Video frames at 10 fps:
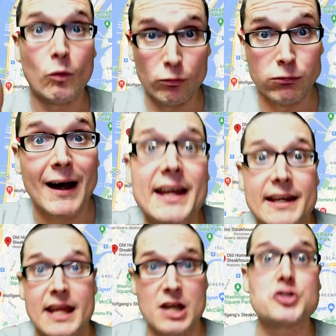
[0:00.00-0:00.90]
written
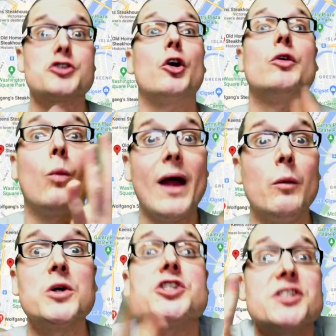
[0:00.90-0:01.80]
in a certain way,
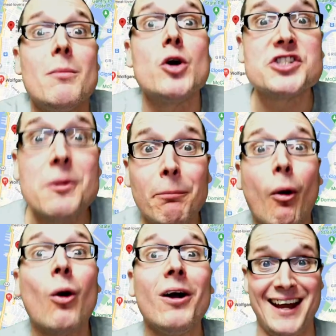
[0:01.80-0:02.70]
which is the most
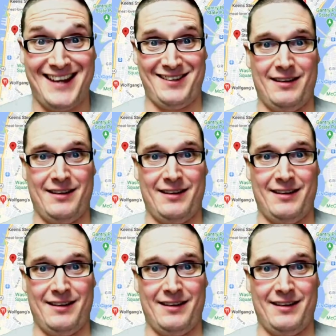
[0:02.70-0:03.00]
important.